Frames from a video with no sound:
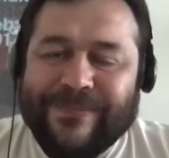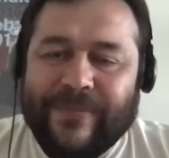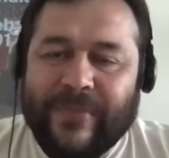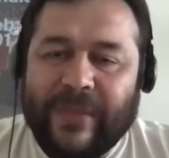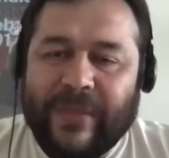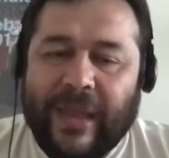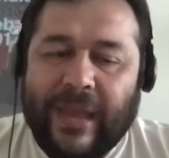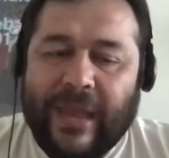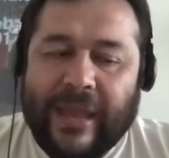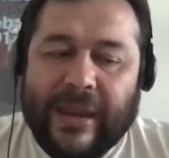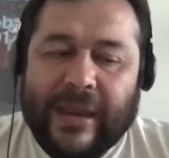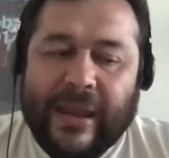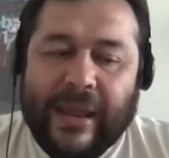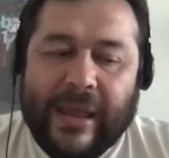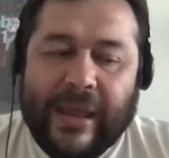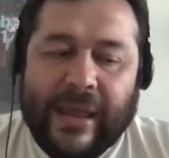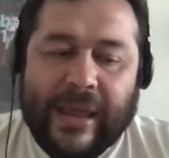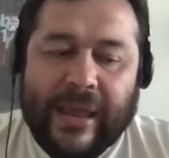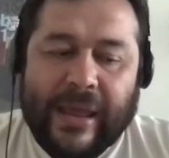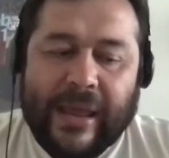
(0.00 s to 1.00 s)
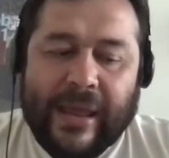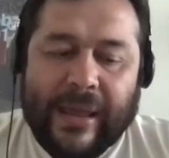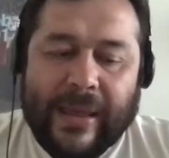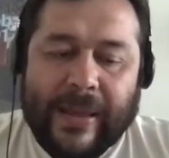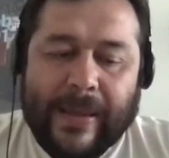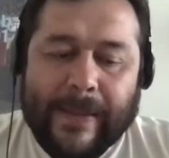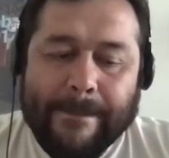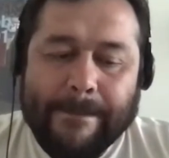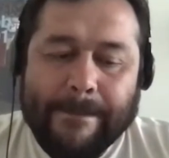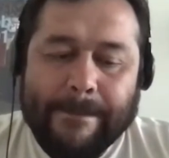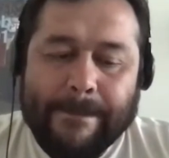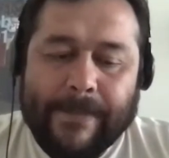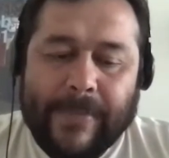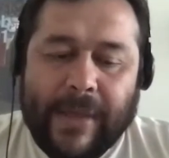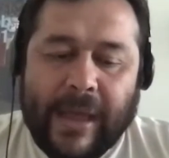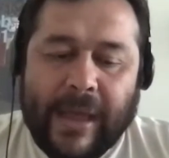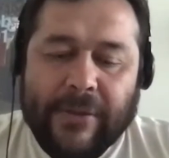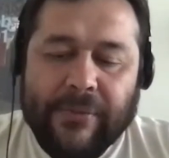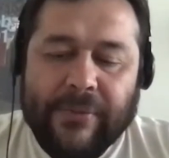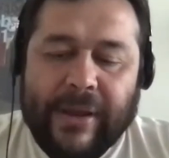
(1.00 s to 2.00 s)

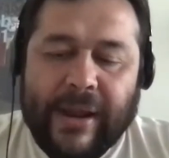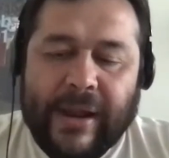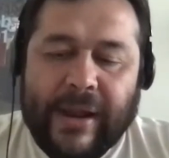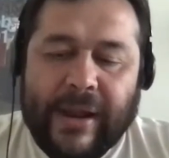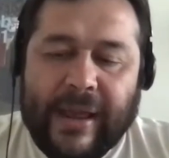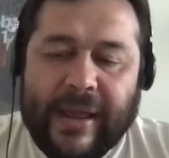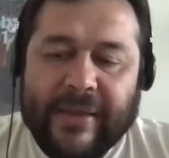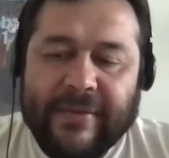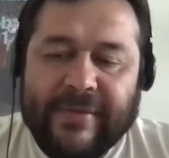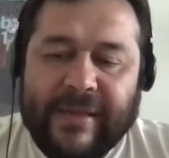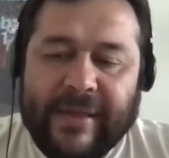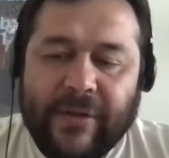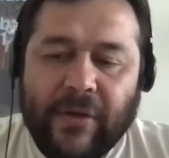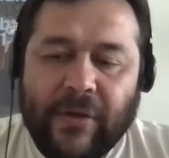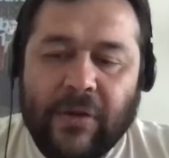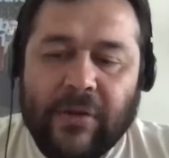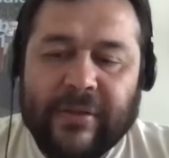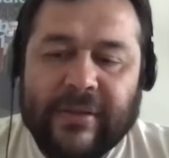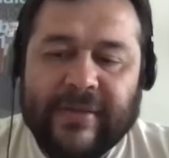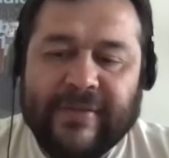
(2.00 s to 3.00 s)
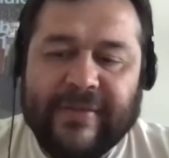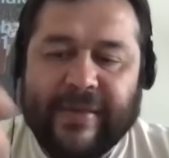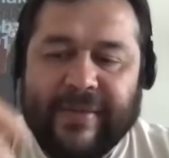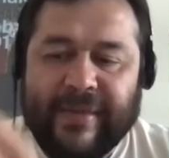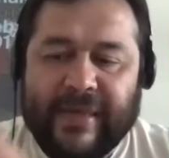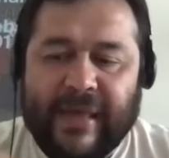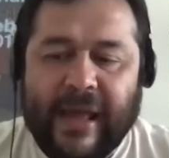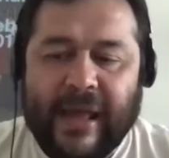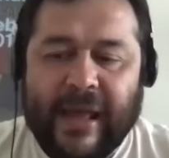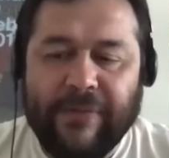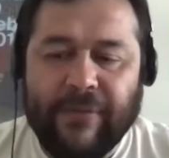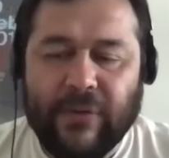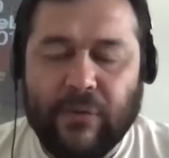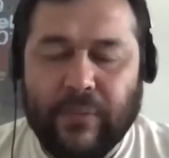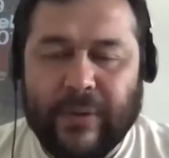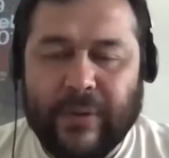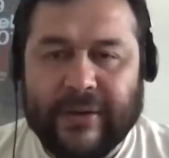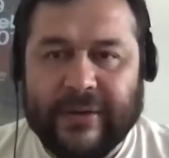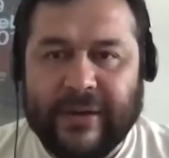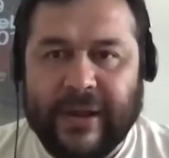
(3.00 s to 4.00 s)
and I realized that all these ideas I
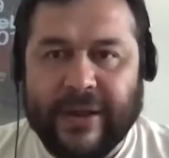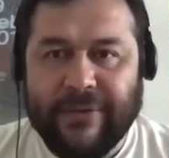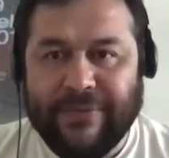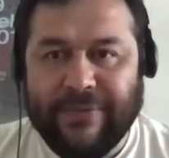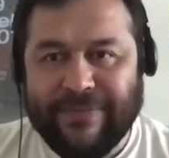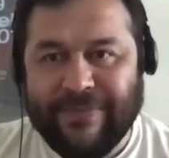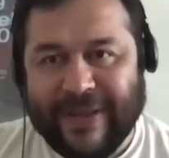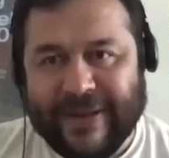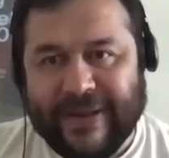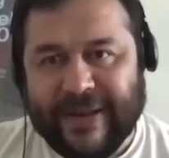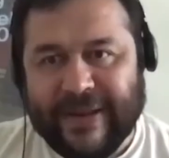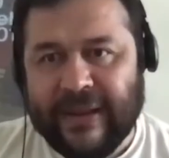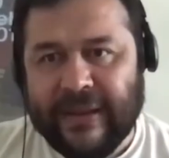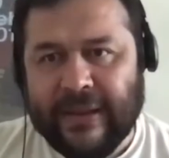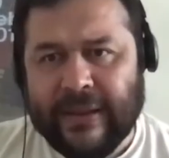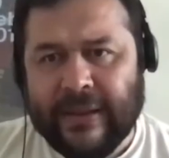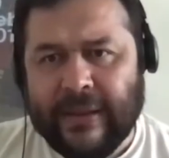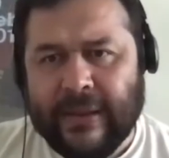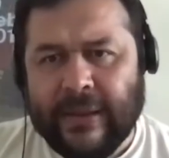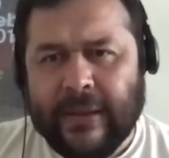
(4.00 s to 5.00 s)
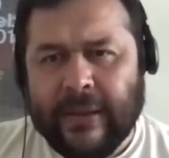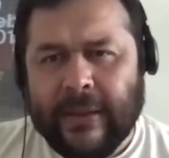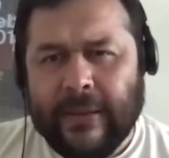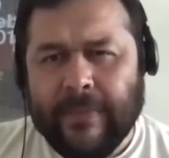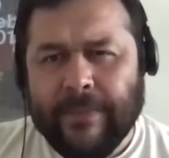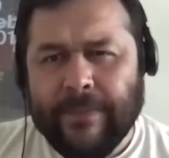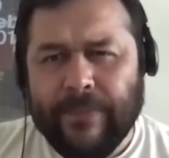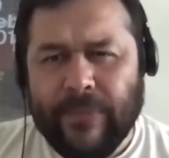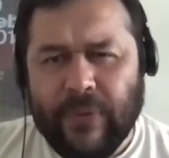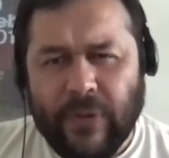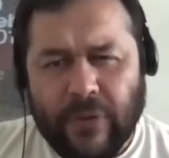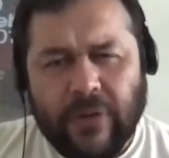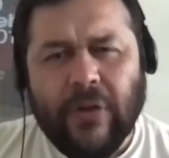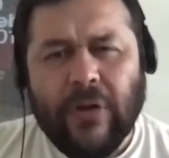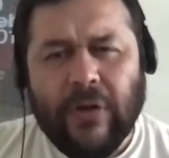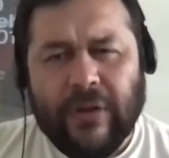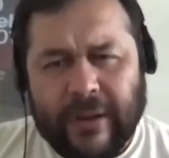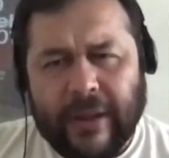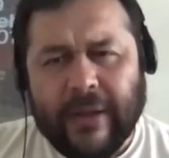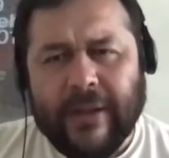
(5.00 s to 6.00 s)
thought were kind of funny, not
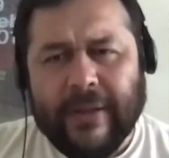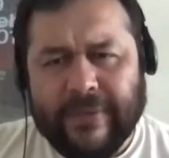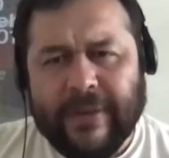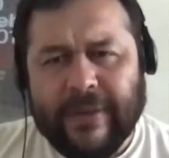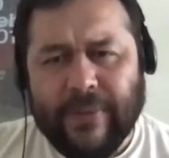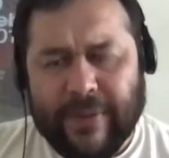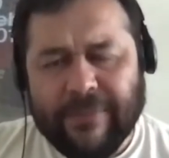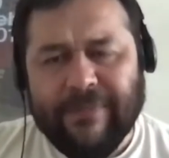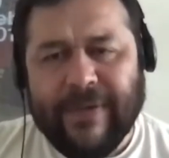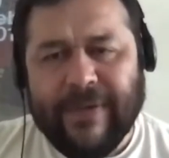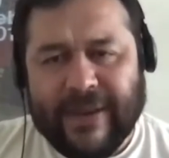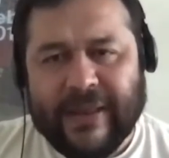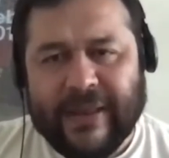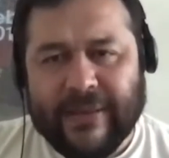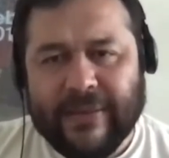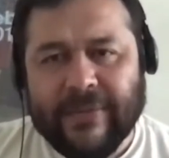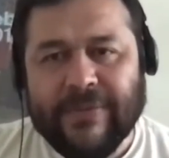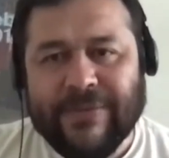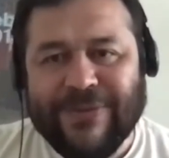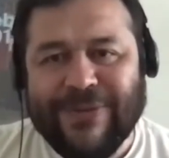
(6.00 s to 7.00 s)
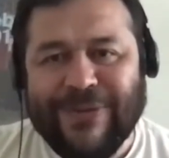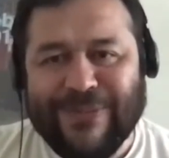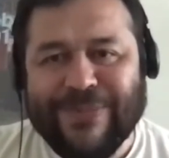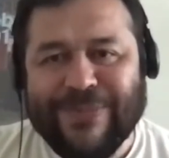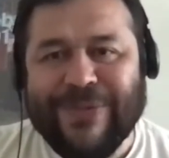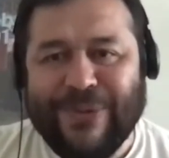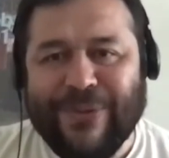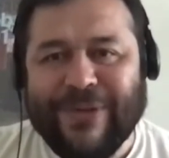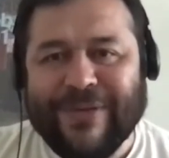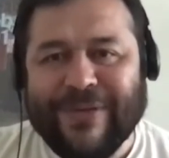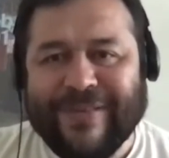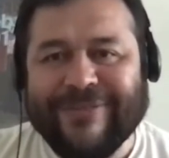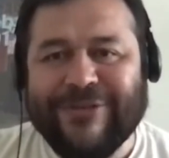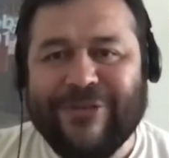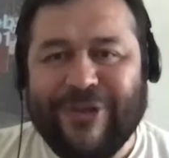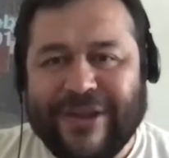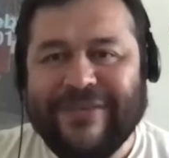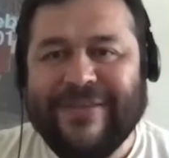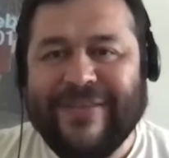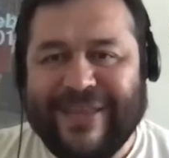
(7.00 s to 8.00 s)
all they were funny. Some there was a
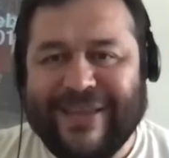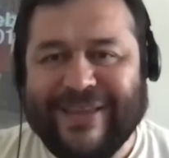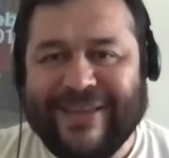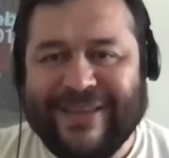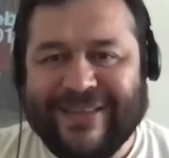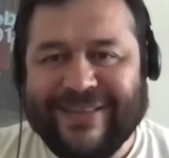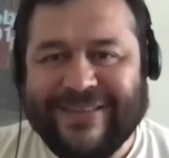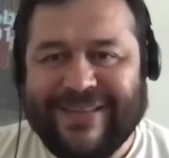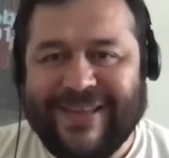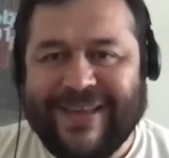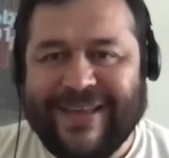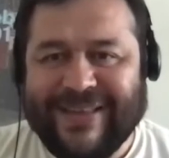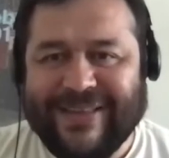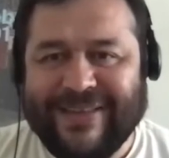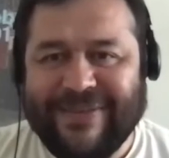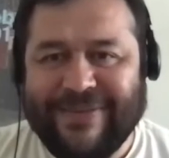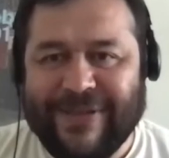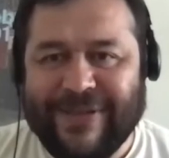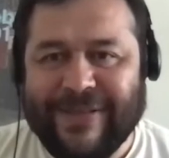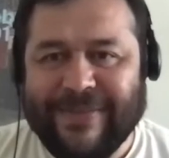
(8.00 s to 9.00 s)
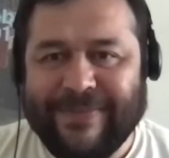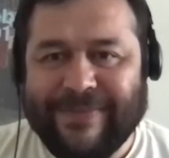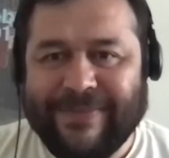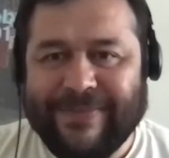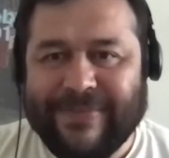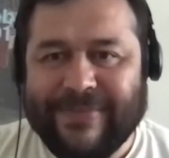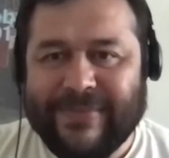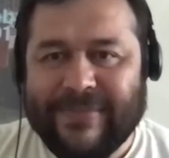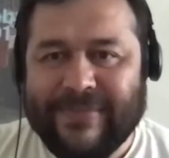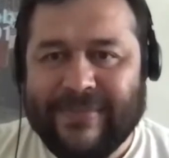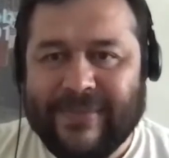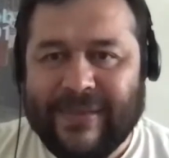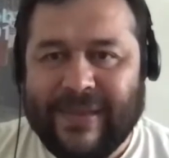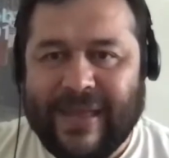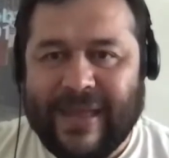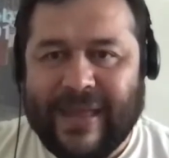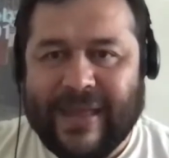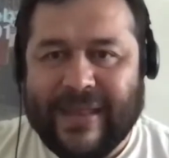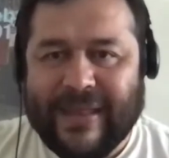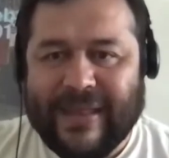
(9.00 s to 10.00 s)
tragedy inside the film,
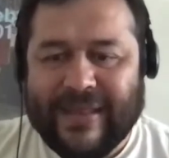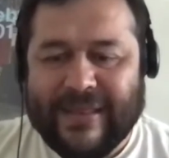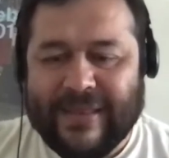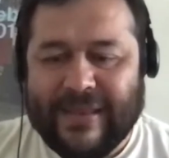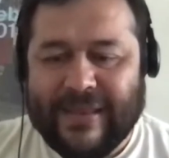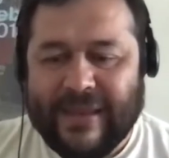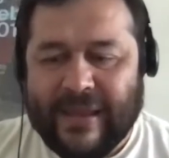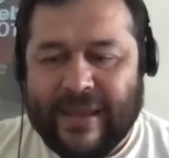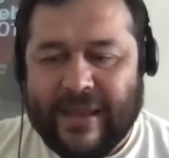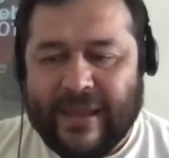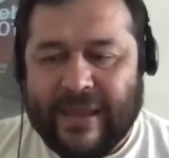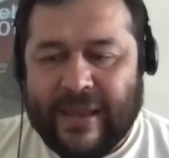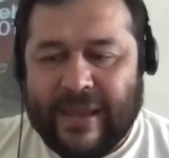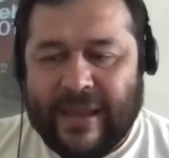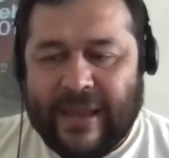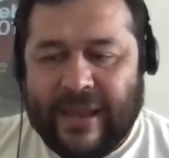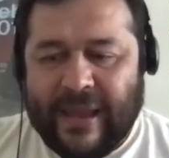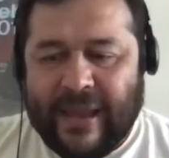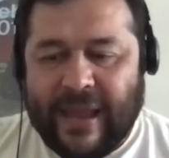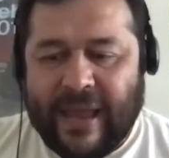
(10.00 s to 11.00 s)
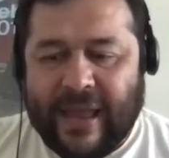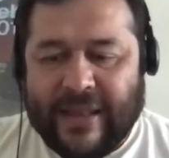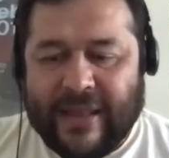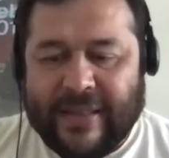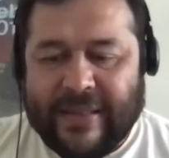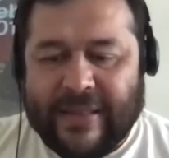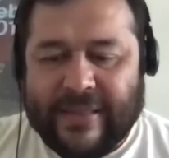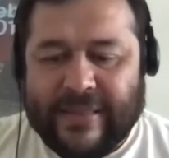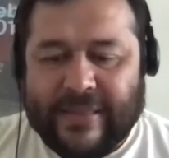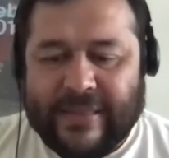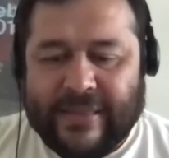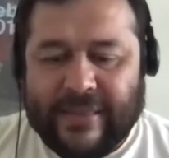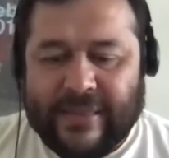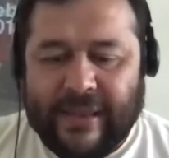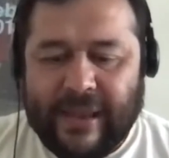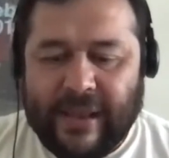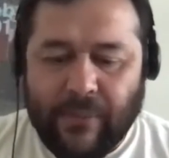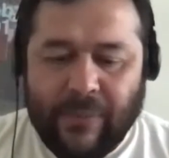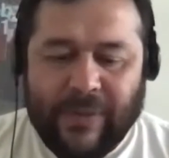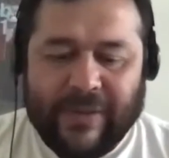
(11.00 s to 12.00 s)
and
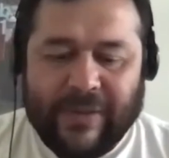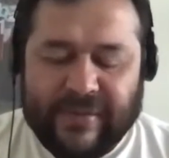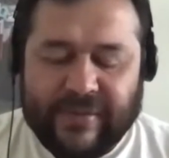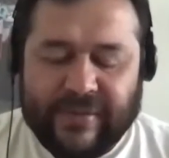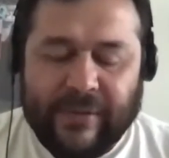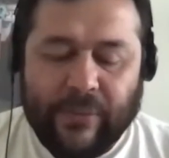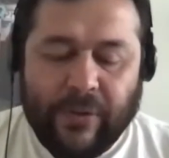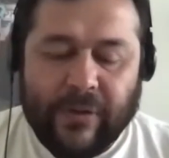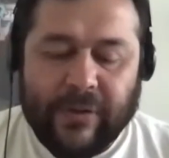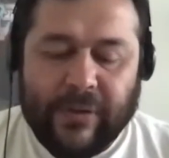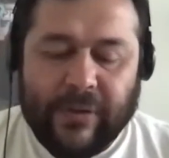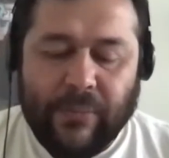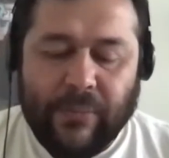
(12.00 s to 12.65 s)
and was the working